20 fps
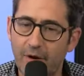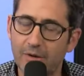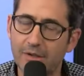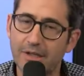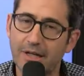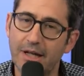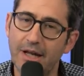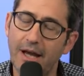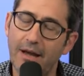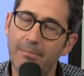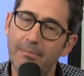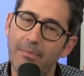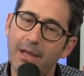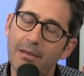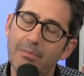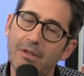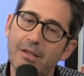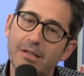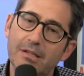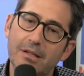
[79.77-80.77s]
Folks, and
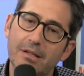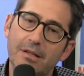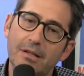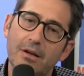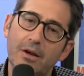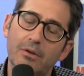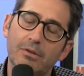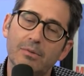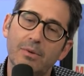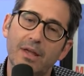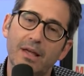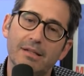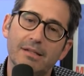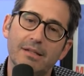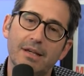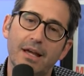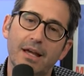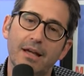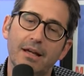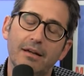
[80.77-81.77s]
maybe this goes
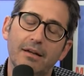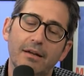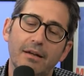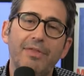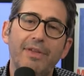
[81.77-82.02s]
without saying,